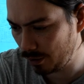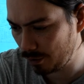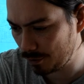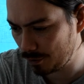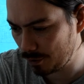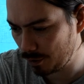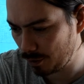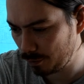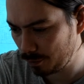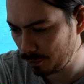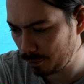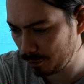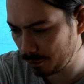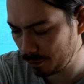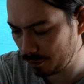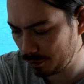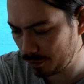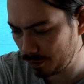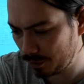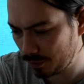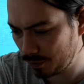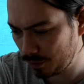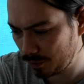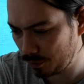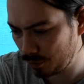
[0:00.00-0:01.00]
It's
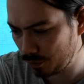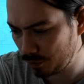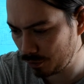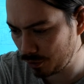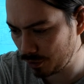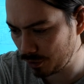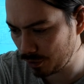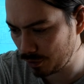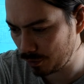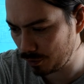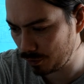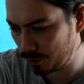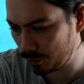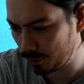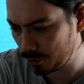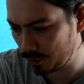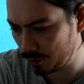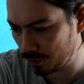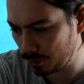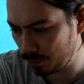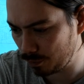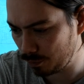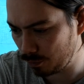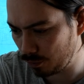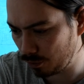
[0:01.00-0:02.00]
obvious you just used
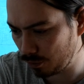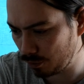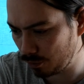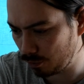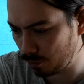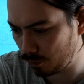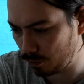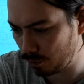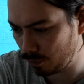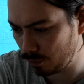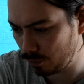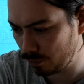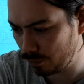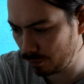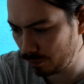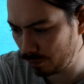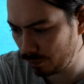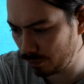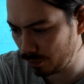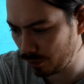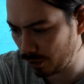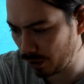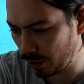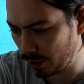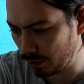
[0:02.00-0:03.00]
some bone
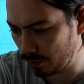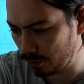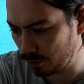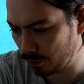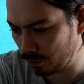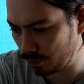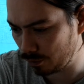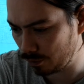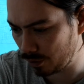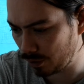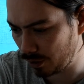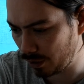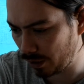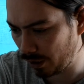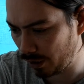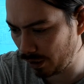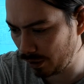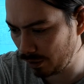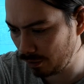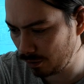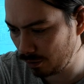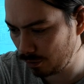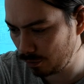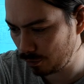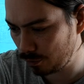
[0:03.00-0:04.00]
broth you had on
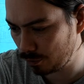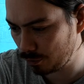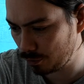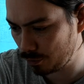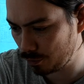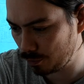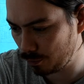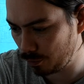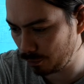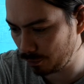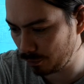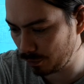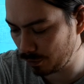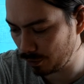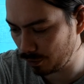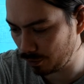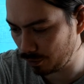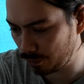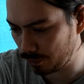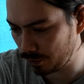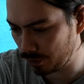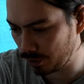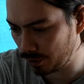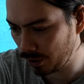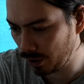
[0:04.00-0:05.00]
hand to smooth it
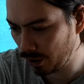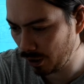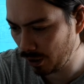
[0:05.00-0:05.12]
over.